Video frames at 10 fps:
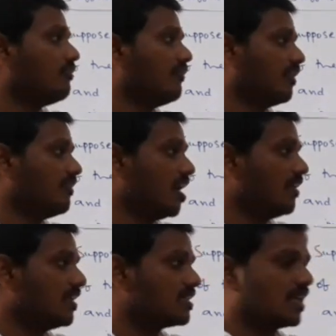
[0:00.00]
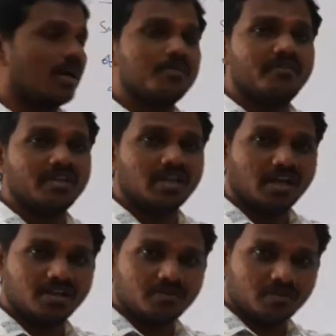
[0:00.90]
For v of x comma y,
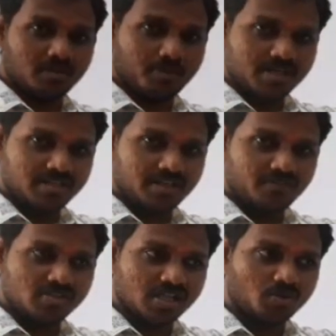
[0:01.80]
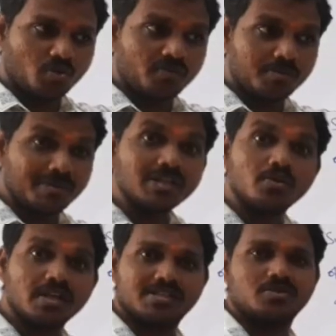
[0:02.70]
the partial derivatives are dou v by
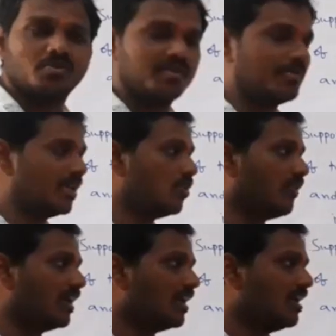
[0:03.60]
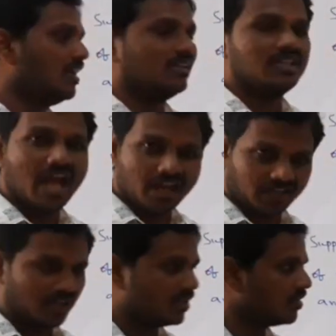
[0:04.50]
dou x, dou v by dou y. They are
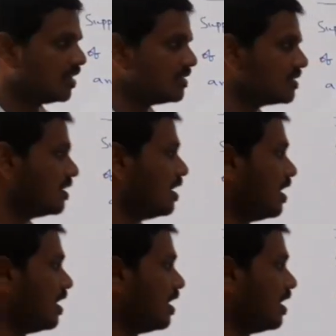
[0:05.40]
continuous,